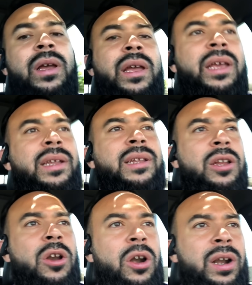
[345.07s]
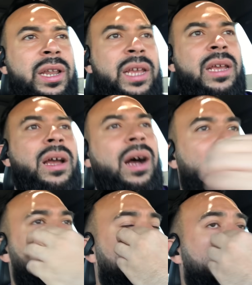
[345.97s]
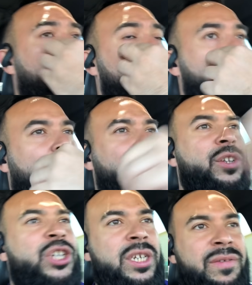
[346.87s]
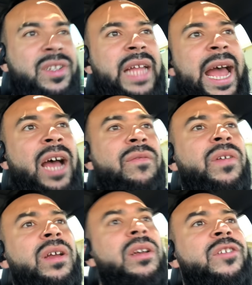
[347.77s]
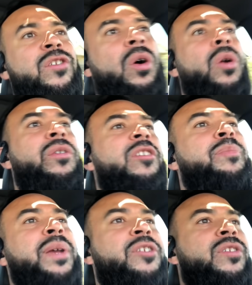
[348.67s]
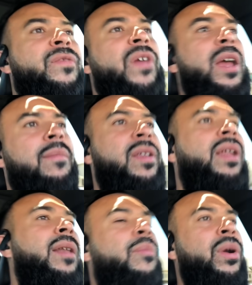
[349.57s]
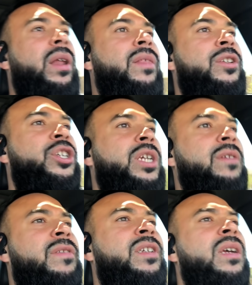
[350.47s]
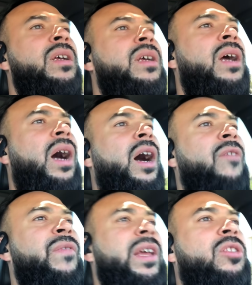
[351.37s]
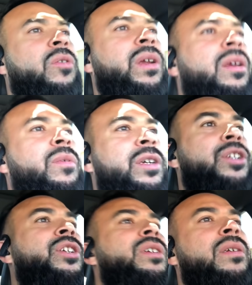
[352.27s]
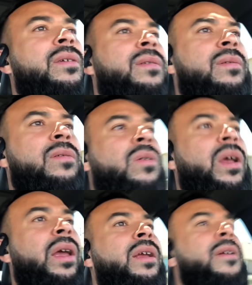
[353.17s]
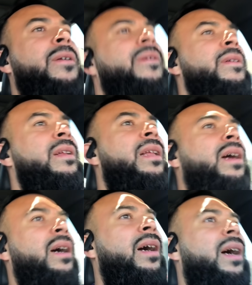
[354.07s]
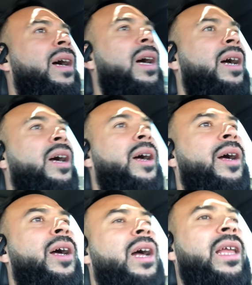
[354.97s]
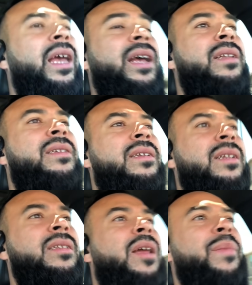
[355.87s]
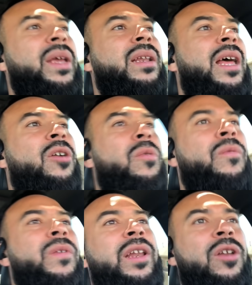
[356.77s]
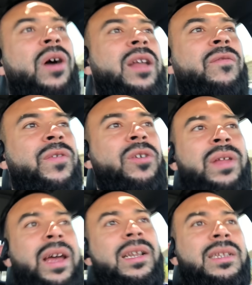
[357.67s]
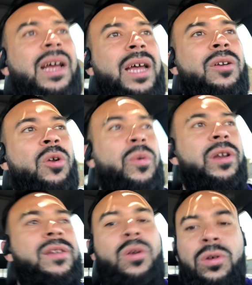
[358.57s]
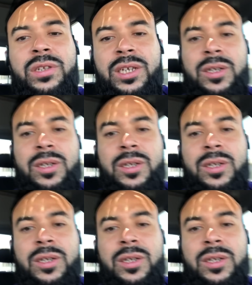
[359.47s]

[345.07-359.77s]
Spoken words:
He's currently a coach on the Chiefs staff. So there's pictures of him celebrating the Chiefs victory, which, okay, I guess. I mean, I don't really know how to feel that. I don't know where his loyalty